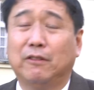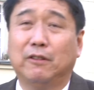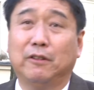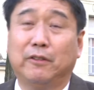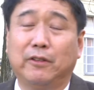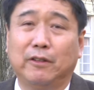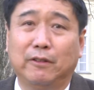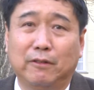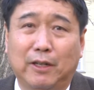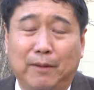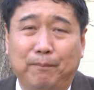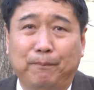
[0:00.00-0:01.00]
or
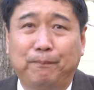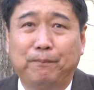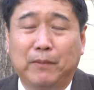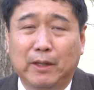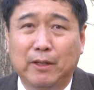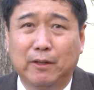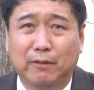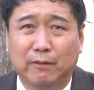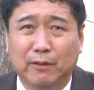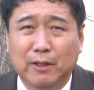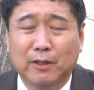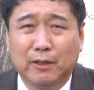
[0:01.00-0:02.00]
to,
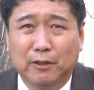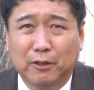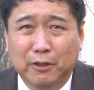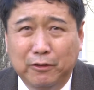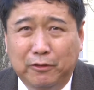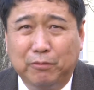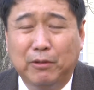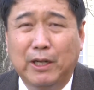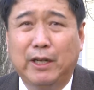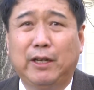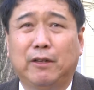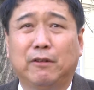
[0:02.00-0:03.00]
lose
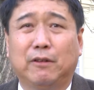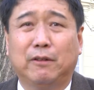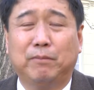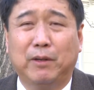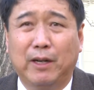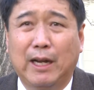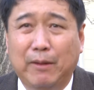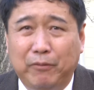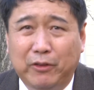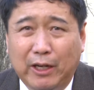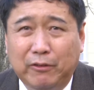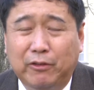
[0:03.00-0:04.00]
weight or
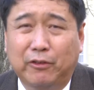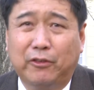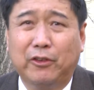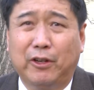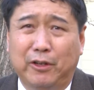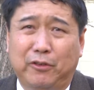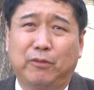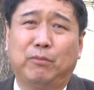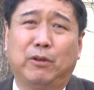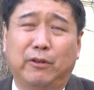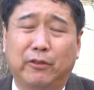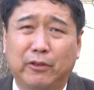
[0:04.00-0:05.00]
perhaps exercise
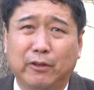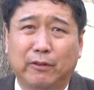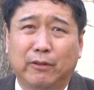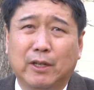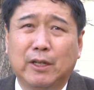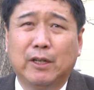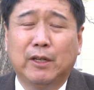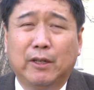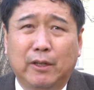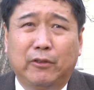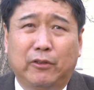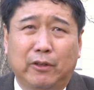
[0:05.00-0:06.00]
more. So
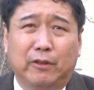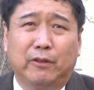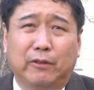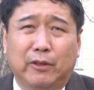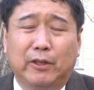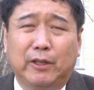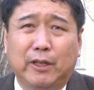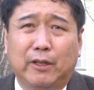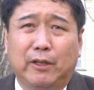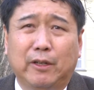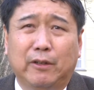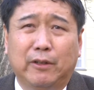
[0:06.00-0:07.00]
again,
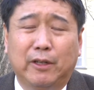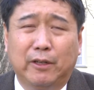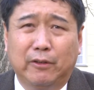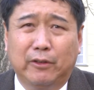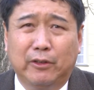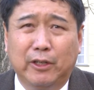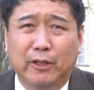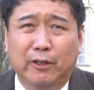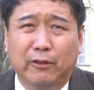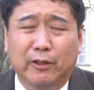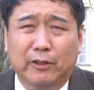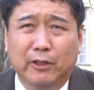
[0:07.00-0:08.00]

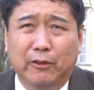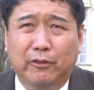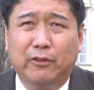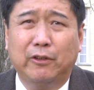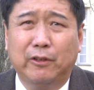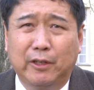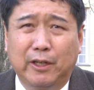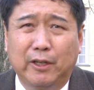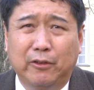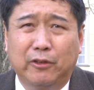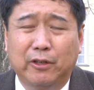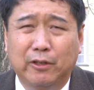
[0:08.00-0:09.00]
there certainly
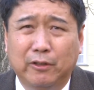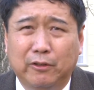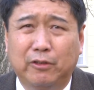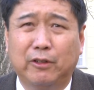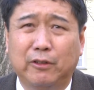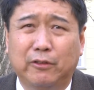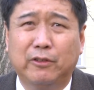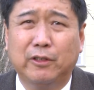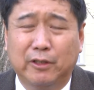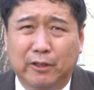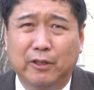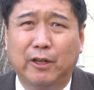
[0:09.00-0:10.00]
is truth to
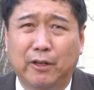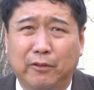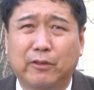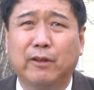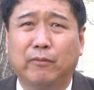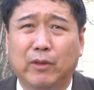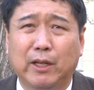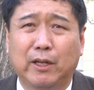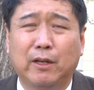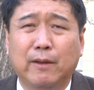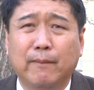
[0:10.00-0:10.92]
the concept that